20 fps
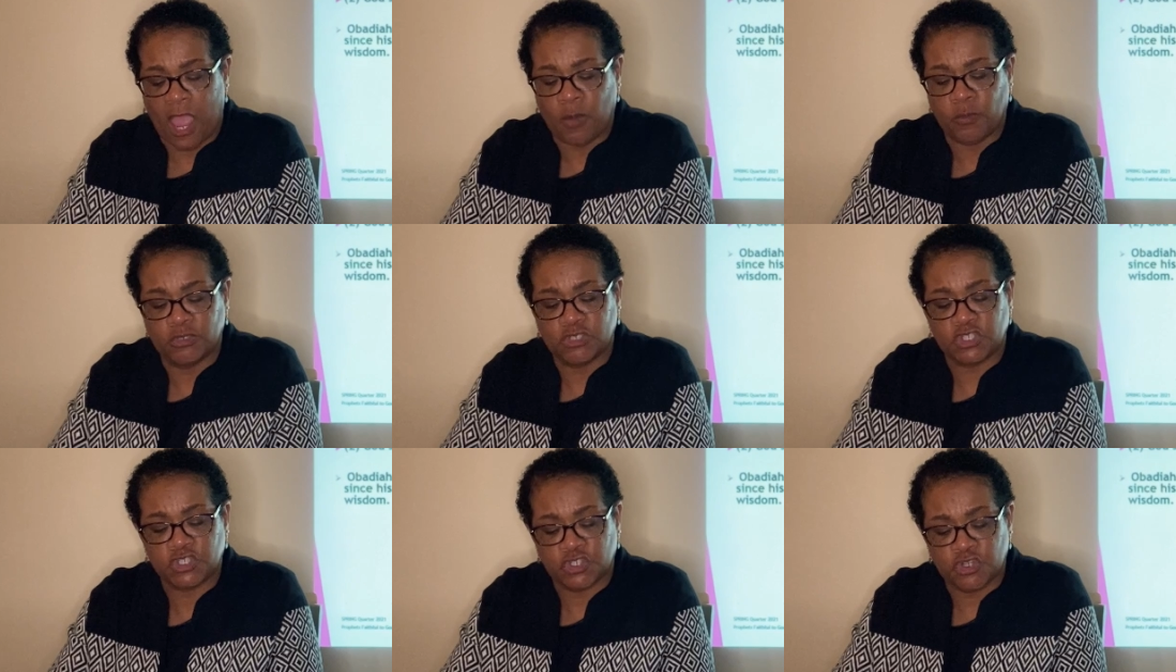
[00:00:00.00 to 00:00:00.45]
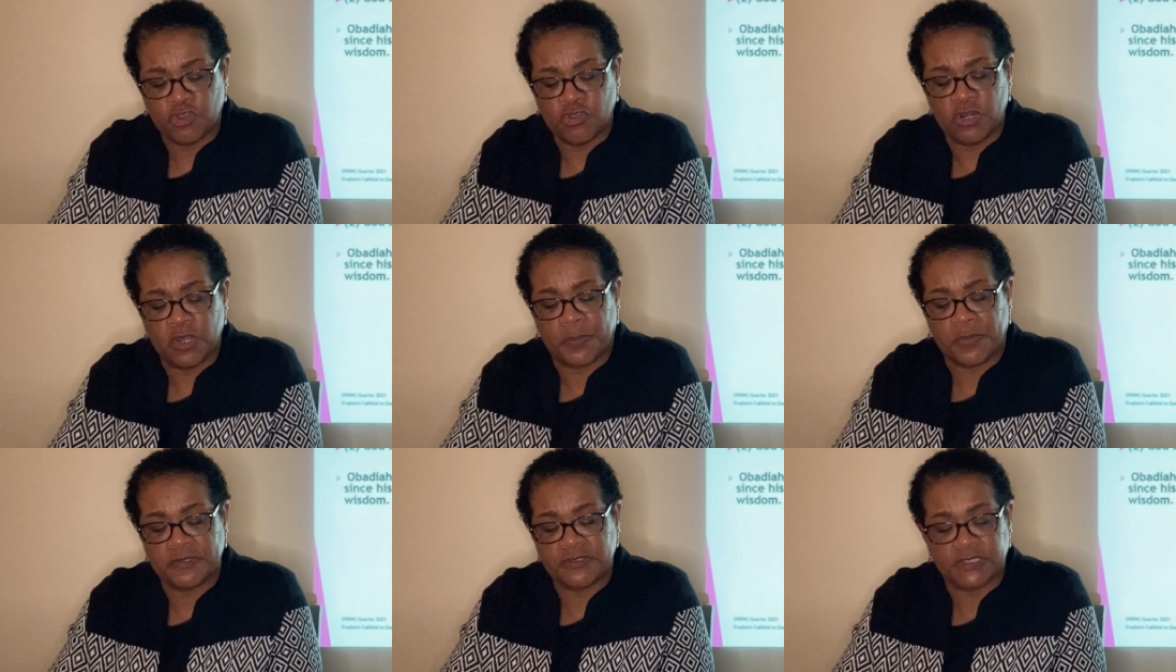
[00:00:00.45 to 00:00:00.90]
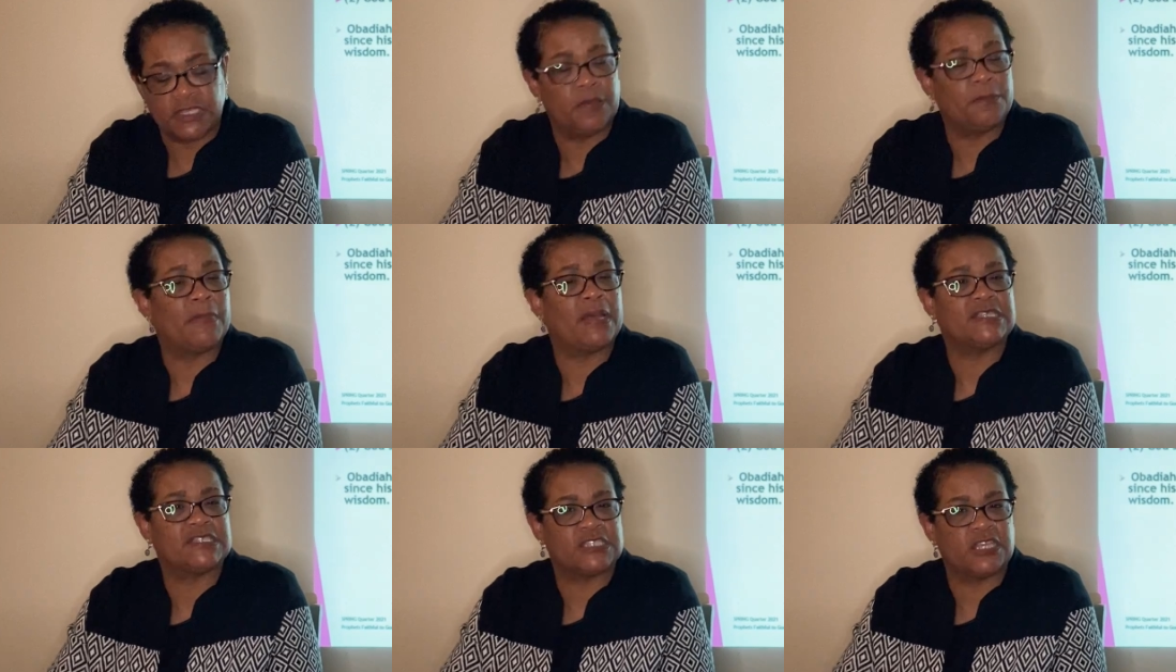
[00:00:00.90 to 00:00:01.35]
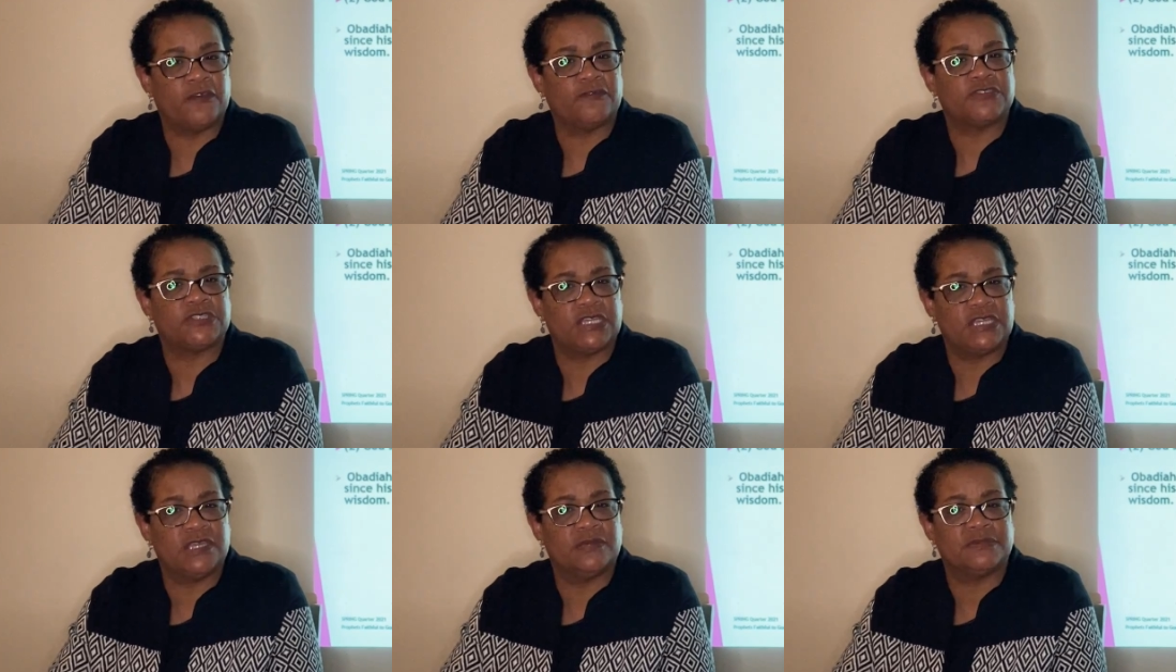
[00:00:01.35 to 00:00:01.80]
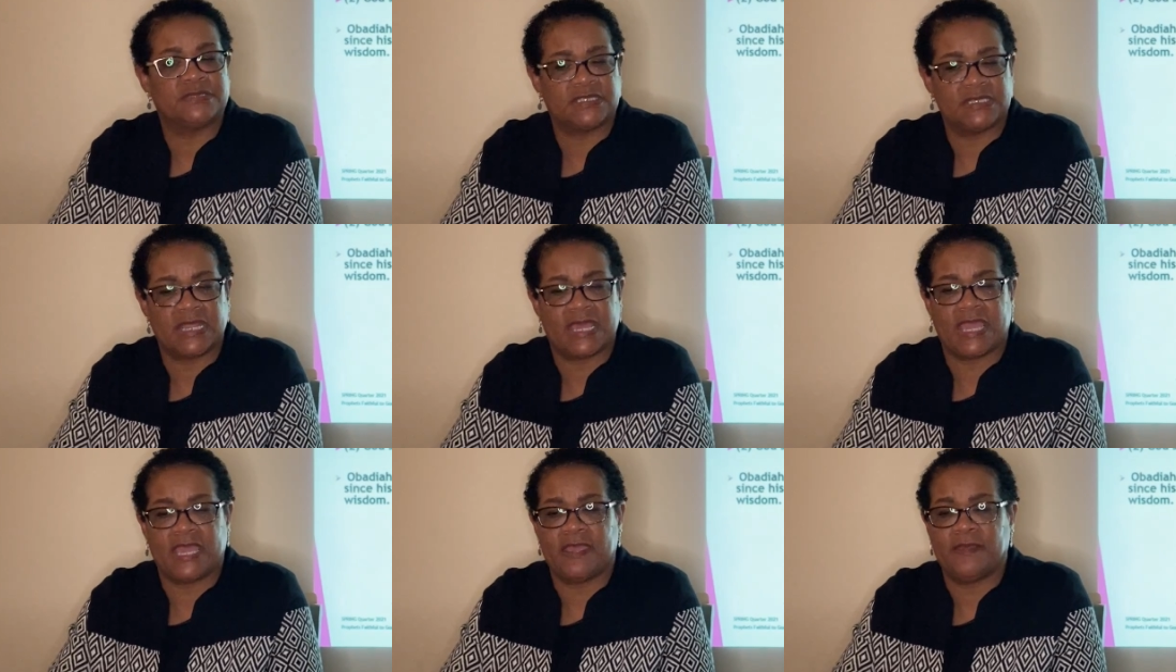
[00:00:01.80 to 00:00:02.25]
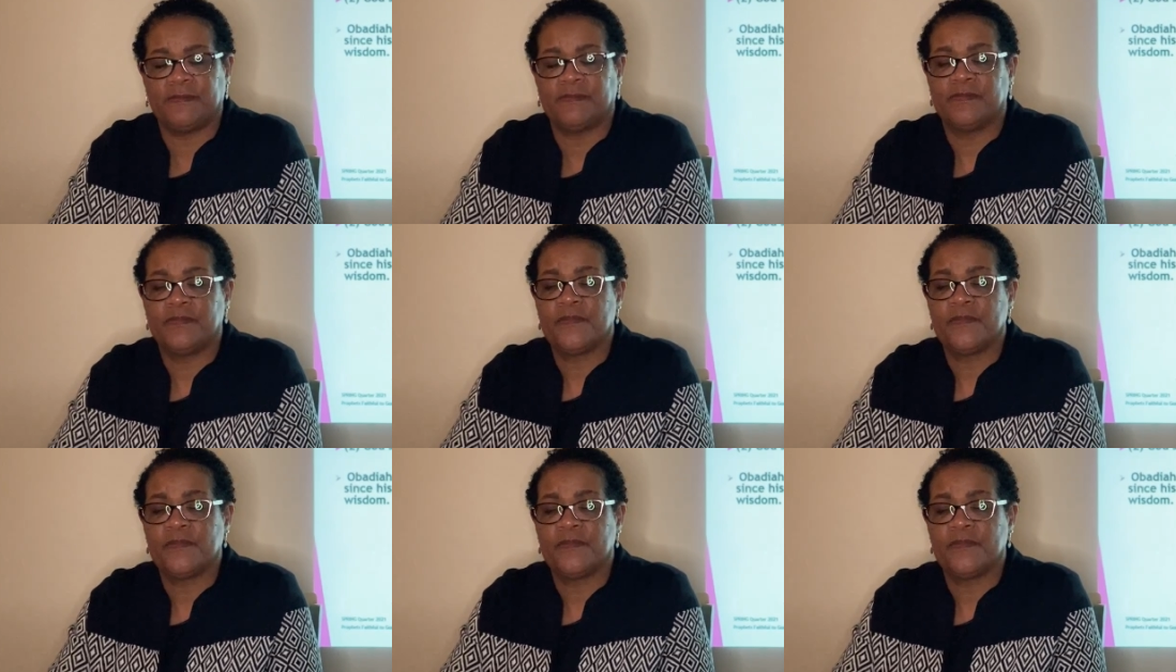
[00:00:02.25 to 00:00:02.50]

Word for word: I will surely present myself to him today.